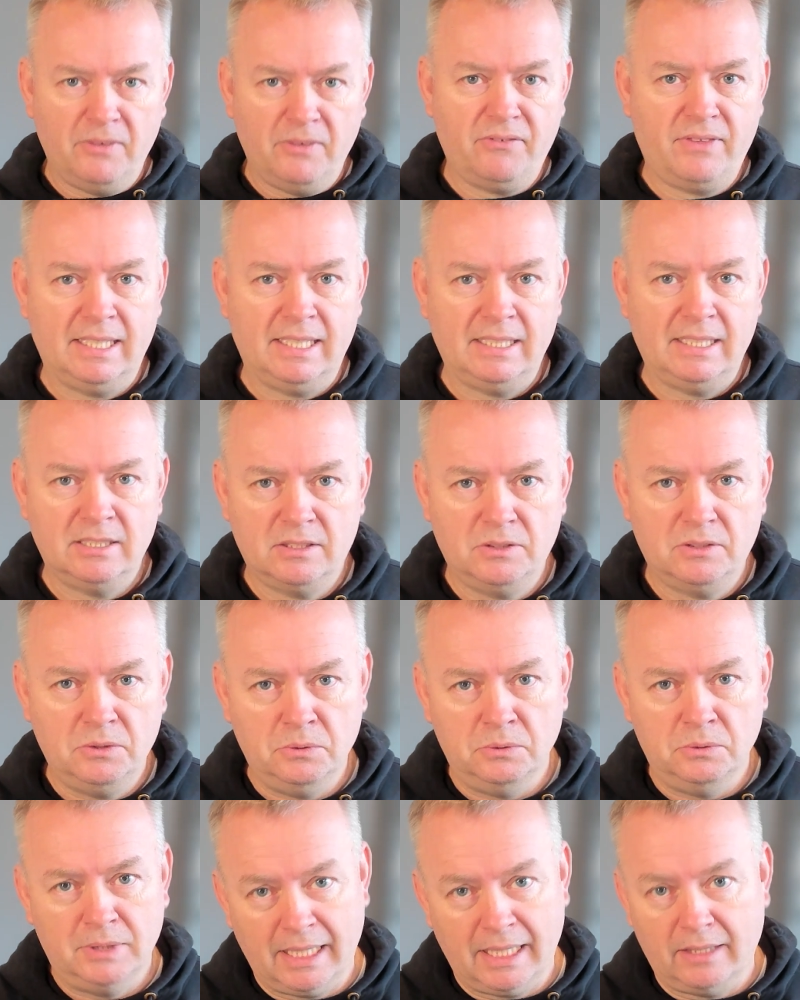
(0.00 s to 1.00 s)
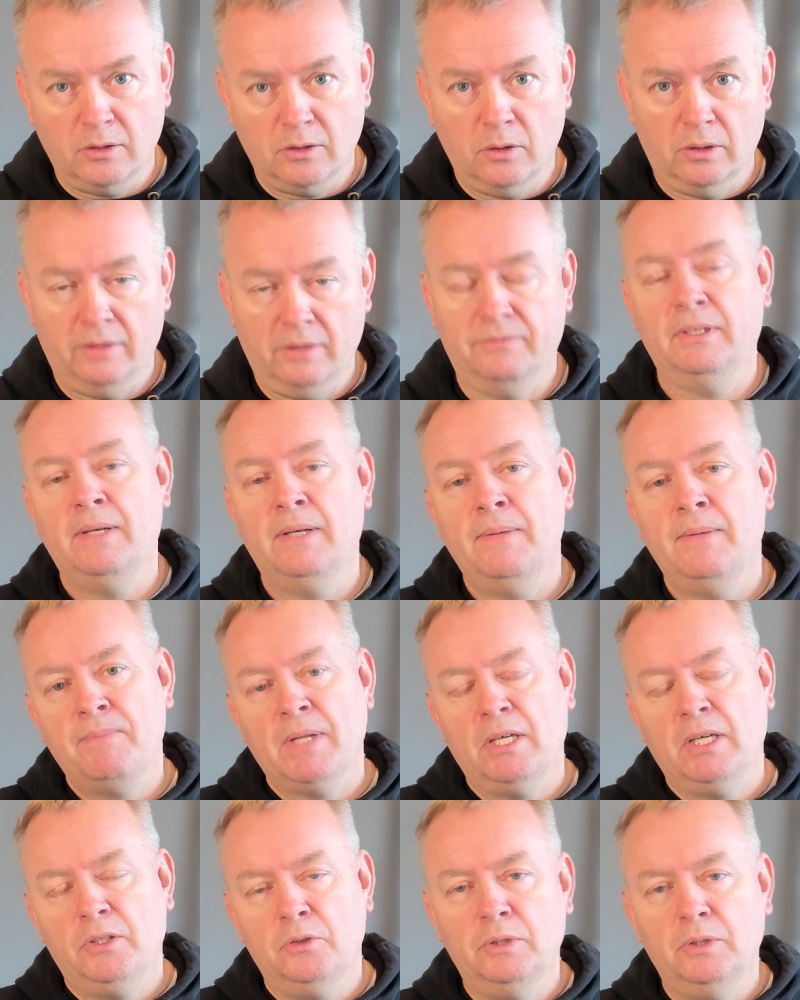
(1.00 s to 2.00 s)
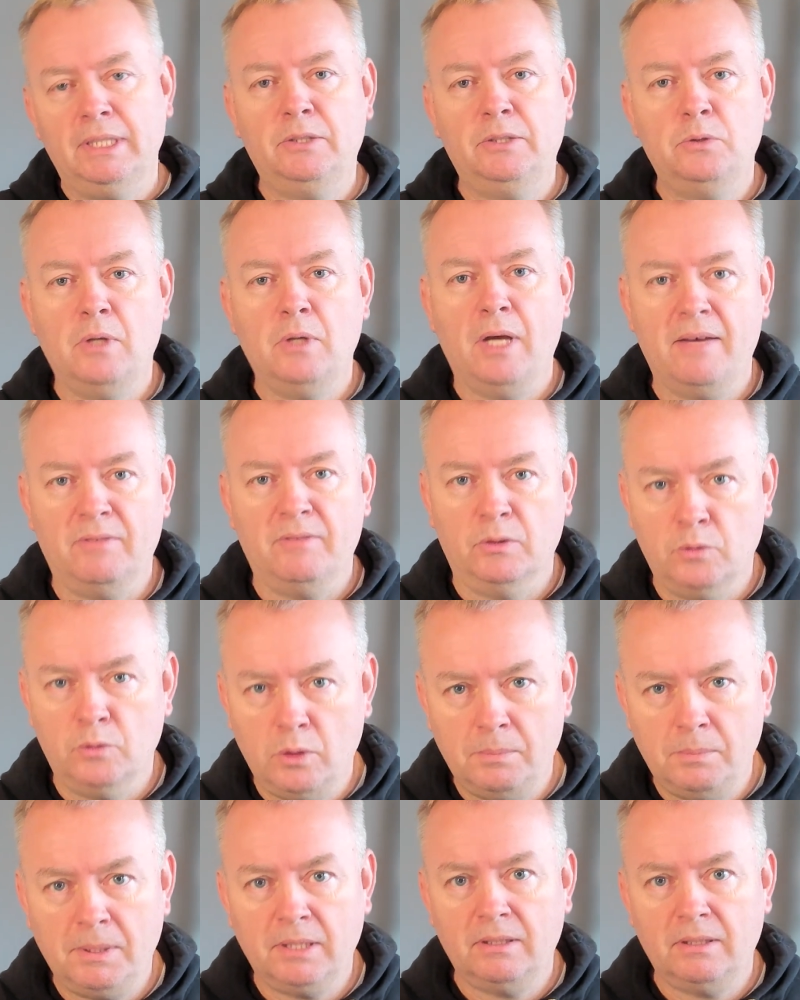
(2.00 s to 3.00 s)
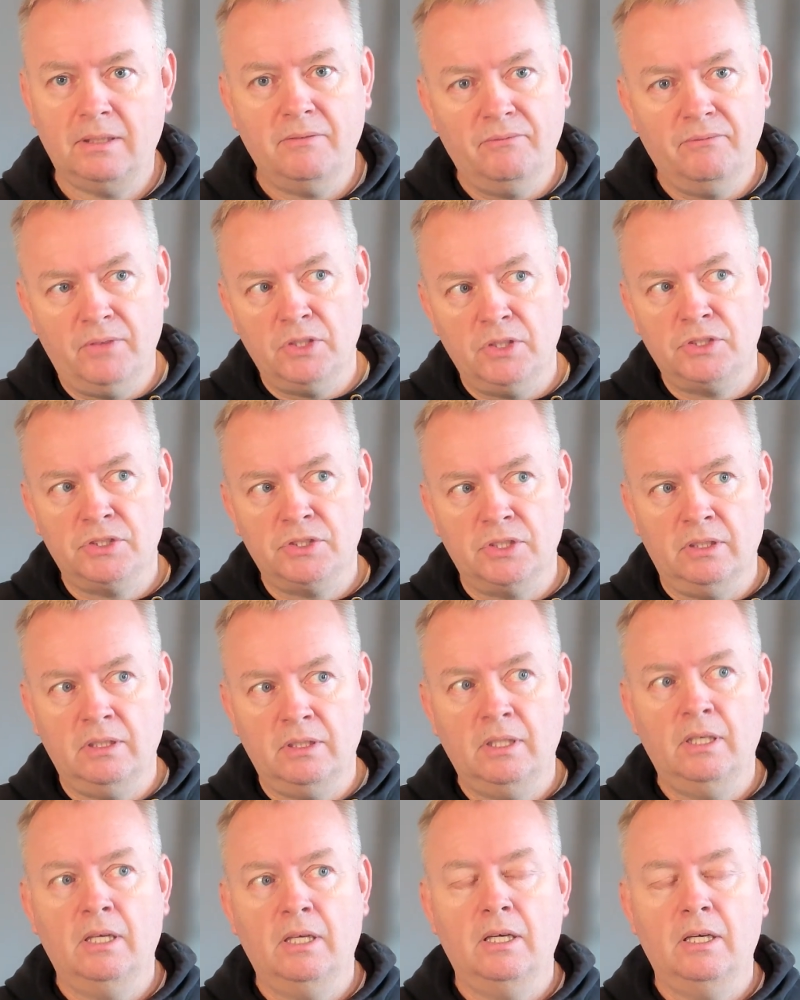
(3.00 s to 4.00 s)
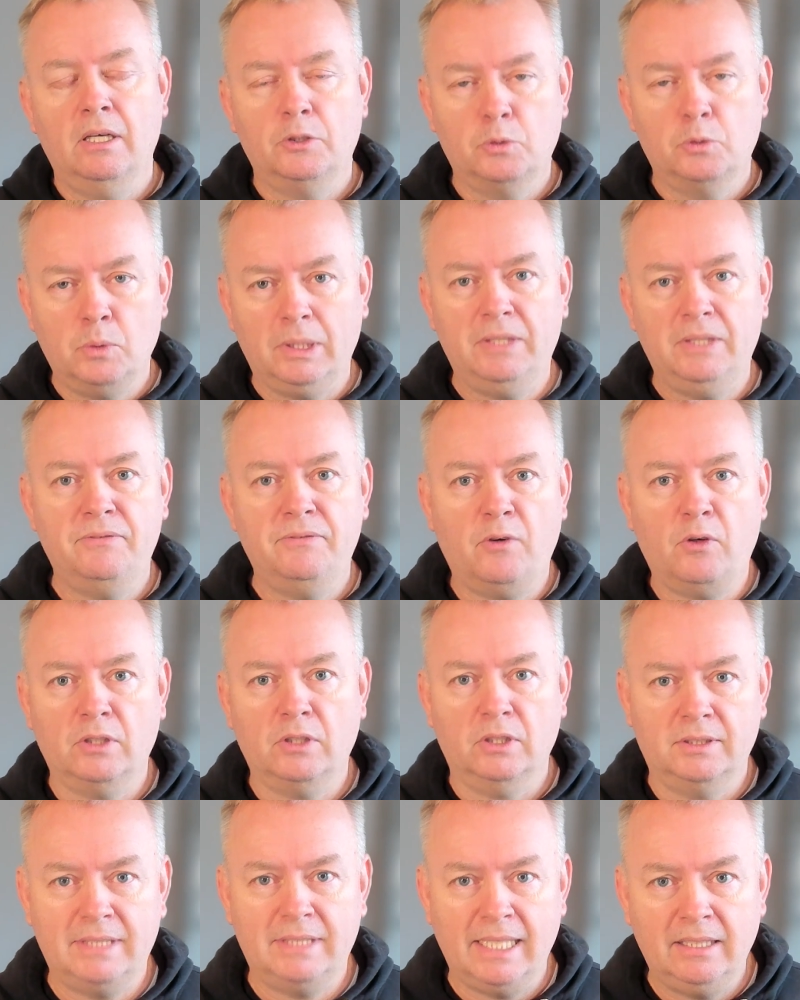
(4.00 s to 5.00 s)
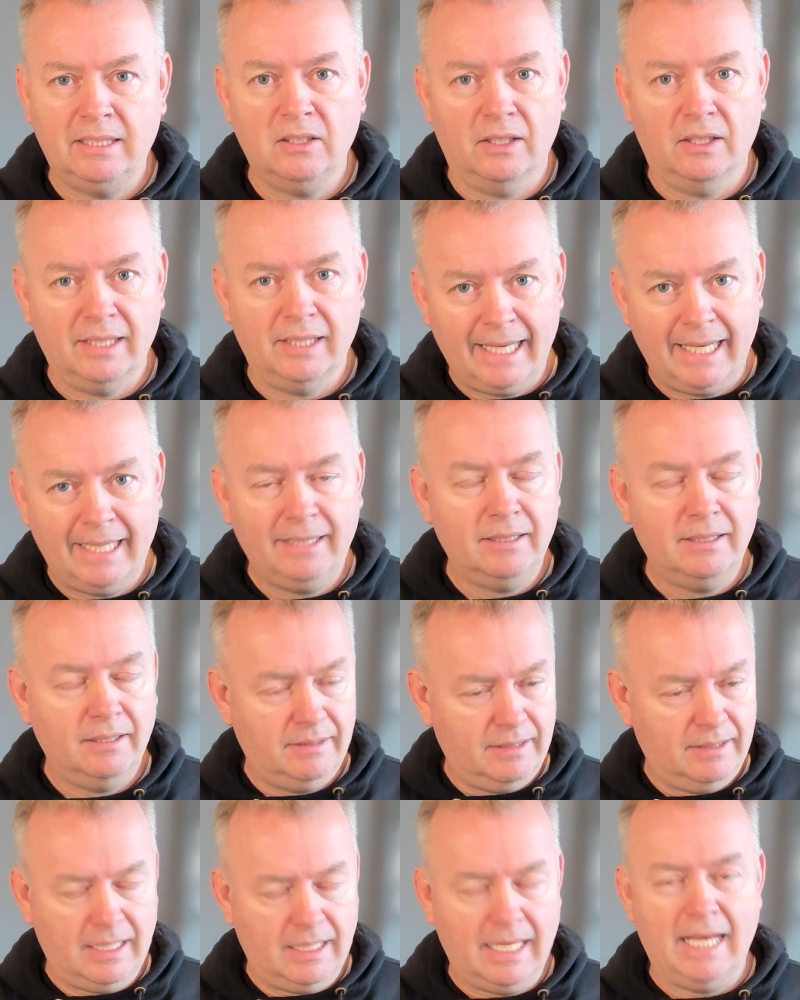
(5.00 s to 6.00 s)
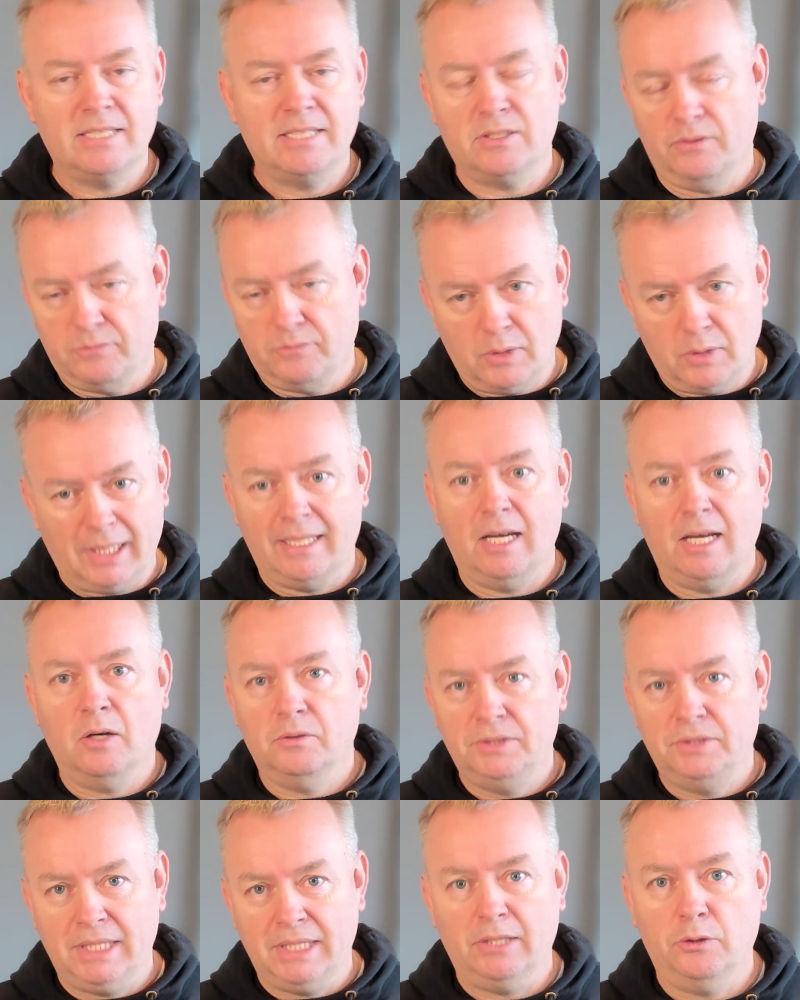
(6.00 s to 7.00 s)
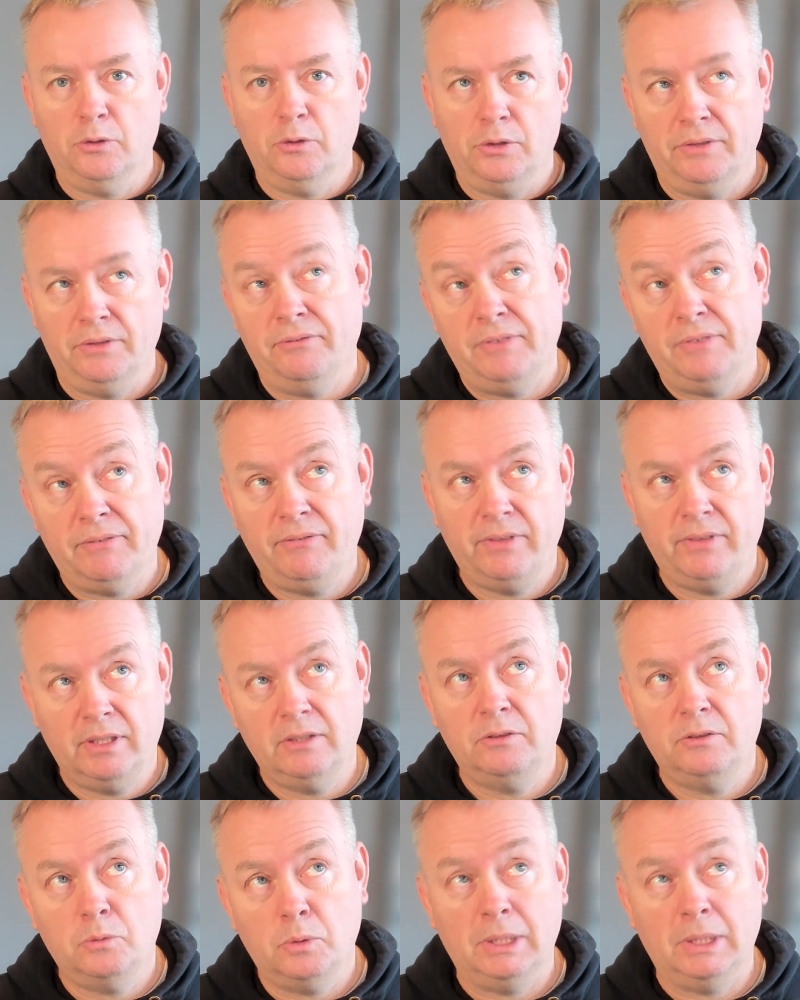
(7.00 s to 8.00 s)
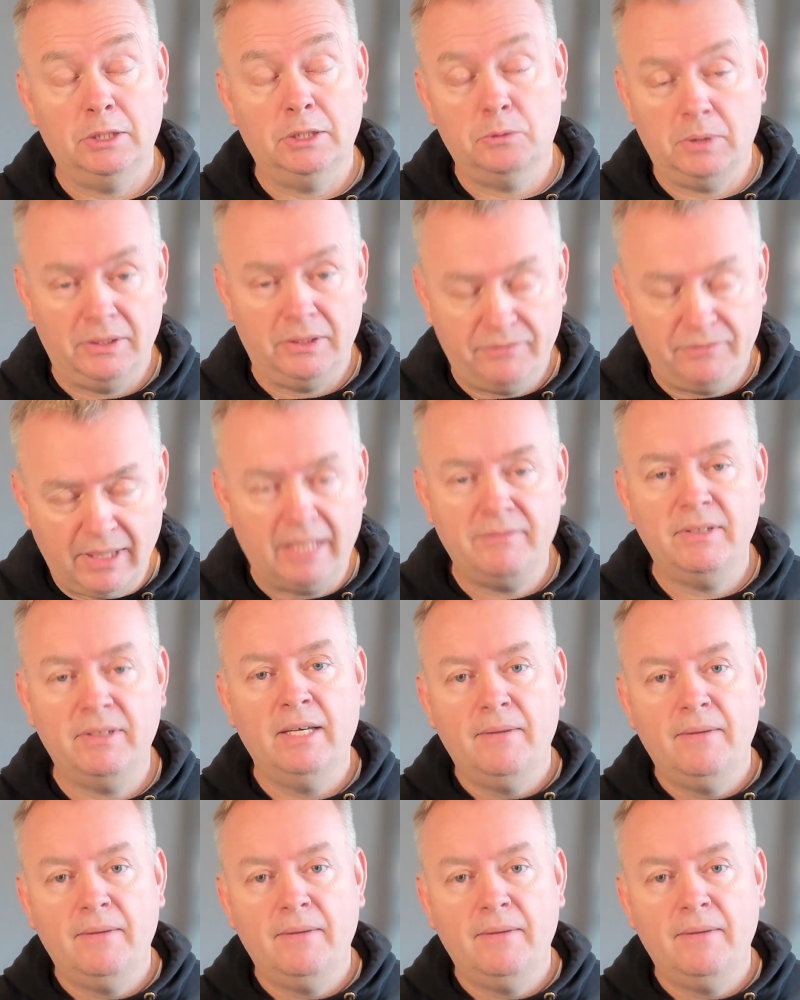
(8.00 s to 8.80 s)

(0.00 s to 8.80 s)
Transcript: of things to take note of. You need to have a robot version 24.10.8 as of right now, January 5th, 2025.